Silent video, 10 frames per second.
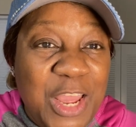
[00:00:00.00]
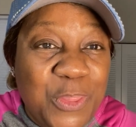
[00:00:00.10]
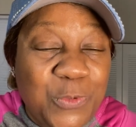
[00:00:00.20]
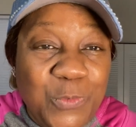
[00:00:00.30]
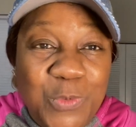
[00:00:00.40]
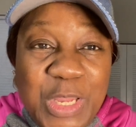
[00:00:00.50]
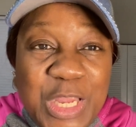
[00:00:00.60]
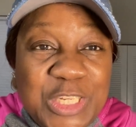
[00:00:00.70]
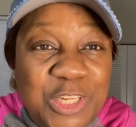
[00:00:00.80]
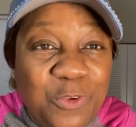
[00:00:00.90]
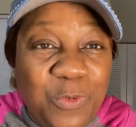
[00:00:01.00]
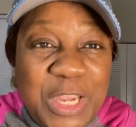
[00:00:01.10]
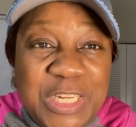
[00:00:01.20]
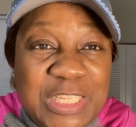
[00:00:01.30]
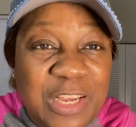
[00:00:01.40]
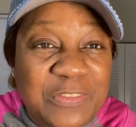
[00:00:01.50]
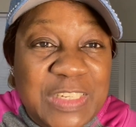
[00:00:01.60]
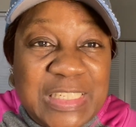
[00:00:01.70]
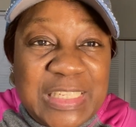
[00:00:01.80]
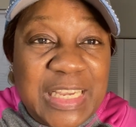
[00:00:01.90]
through to the greatness of
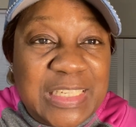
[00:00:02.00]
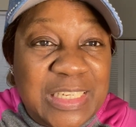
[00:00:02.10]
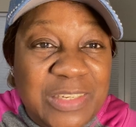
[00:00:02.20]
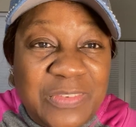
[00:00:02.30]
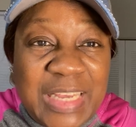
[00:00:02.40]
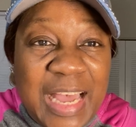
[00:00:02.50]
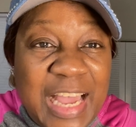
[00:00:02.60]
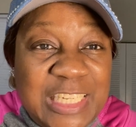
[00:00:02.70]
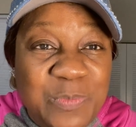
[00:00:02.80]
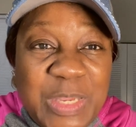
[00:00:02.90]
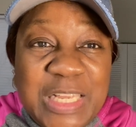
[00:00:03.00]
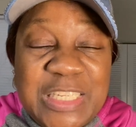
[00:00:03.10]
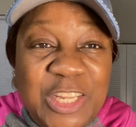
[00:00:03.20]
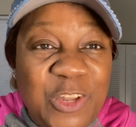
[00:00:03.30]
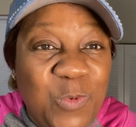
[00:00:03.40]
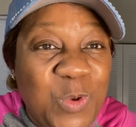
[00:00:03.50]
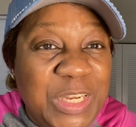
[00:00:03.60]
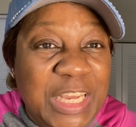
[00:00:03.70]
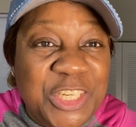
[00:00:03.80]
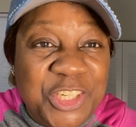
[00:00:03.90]
success of God's best,
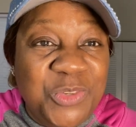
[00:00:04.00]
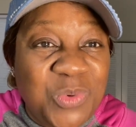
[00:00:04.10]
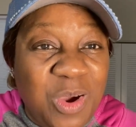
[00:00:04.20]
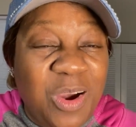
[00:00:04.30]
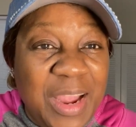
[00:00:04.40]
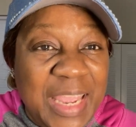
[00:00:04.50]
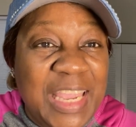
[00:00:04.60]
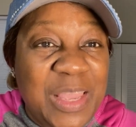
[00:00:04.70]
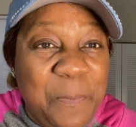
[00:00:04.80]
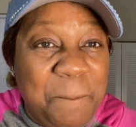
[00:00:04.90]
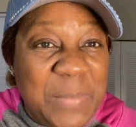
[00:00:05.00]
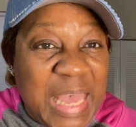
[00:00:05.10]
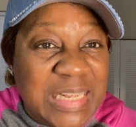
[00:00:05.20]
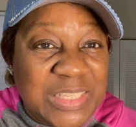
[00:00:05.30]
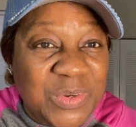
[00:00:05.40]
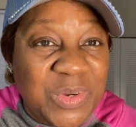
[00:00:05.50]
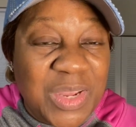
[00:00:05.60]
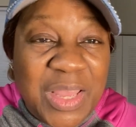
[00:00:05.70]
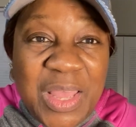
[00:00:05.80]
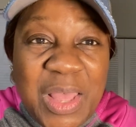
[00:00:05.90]
knowing that you are a master
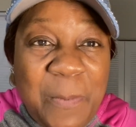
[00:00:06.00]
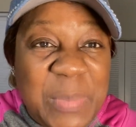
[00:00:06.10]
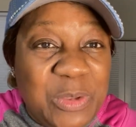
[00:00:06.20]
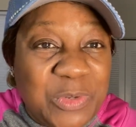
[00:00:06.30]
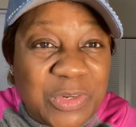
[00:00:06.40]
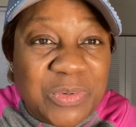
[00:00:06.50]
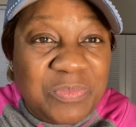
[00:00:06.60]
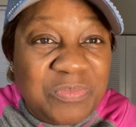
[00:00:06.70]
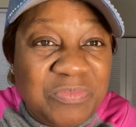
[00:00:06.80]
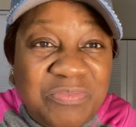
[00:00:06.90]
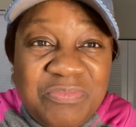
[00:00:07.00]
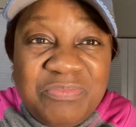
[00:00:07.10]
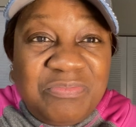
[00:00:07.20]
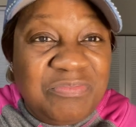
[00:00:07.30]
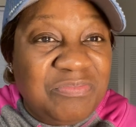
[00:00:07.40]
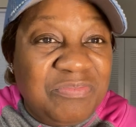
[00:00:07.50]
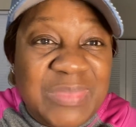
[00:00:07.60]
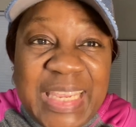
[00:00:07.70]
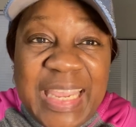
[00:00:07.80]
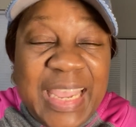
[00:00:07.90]
builder.
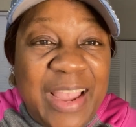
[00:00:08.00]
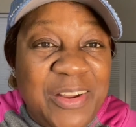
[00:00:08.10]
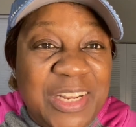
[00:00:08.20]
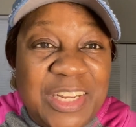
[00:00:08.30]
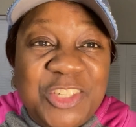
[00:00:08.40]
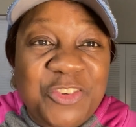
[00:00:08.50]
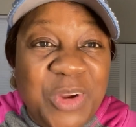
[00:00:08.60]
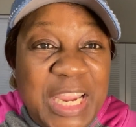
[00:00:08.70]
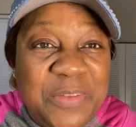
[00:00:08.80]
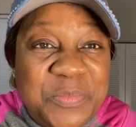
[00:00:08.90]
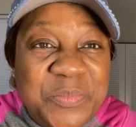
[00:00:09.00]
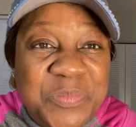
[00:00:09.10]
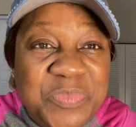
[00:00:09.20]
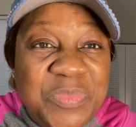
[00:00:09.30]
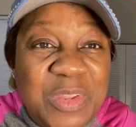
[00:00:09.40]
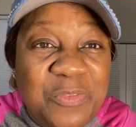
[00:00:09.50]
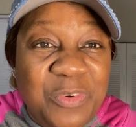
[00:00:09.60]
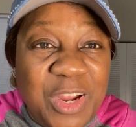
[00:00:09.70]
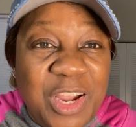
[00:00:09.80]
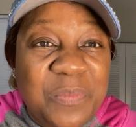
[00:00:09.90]
Inherited the trait
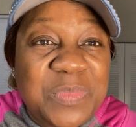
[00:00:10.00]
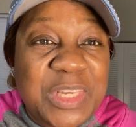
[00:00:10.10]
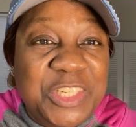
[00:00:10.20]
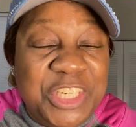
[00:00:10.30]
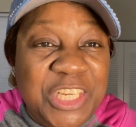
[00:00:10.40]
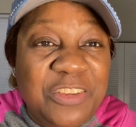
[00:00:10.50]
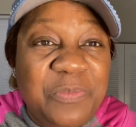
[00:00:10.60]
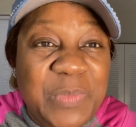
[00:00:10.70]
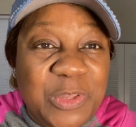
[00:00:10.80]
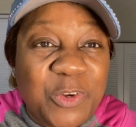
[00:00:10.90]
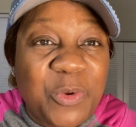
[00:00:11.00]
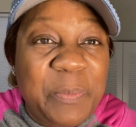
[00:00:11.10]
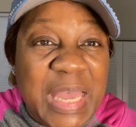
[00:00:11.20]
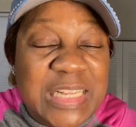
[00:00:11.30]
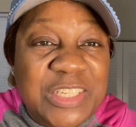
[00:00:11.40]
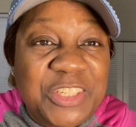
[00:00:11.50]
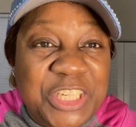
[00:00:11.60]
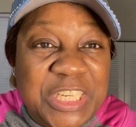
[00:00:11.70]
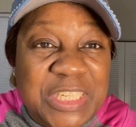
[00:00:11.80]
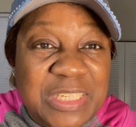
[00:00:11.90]
from the chief builder, Master
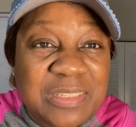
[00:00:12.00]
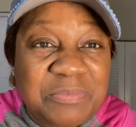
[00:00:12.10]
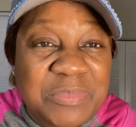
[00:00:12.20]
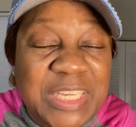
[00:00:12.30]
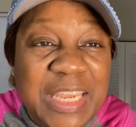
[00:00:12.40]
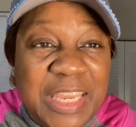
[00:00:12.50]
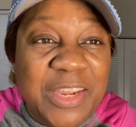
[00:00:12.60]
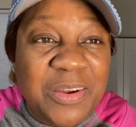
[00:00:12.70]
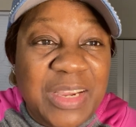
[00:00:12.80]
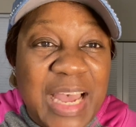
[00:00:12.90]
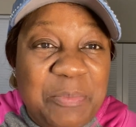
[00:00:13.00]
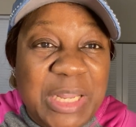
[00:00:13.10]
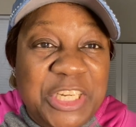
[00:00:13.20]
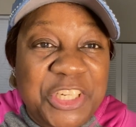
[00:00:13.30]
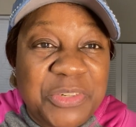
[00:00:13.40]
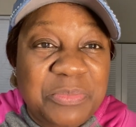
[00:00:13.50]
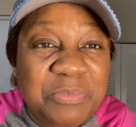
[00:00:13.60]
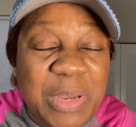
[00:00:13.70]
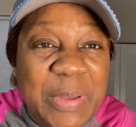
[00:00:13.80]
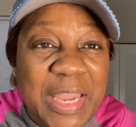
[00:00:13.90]
Jesus. Take care. God bless you.
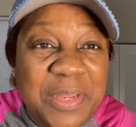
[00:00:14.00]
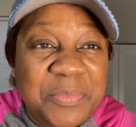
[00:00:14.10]
Bye-bye.